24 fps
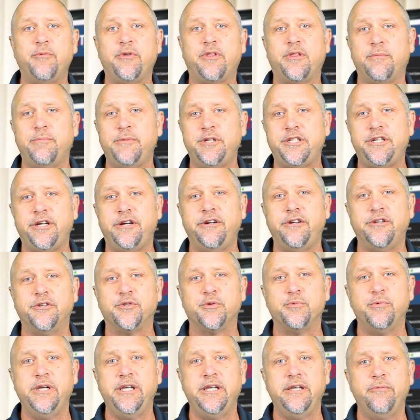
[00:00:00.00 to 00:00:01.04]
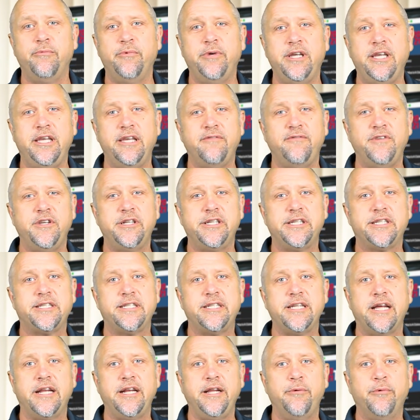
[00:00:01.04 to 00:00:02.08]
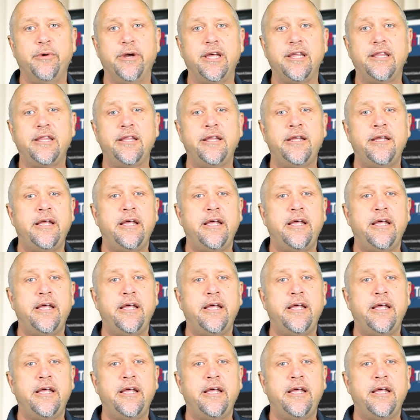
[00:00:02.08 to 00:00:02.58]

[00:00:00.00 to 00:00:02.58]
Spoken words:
with the materials we give you to study with.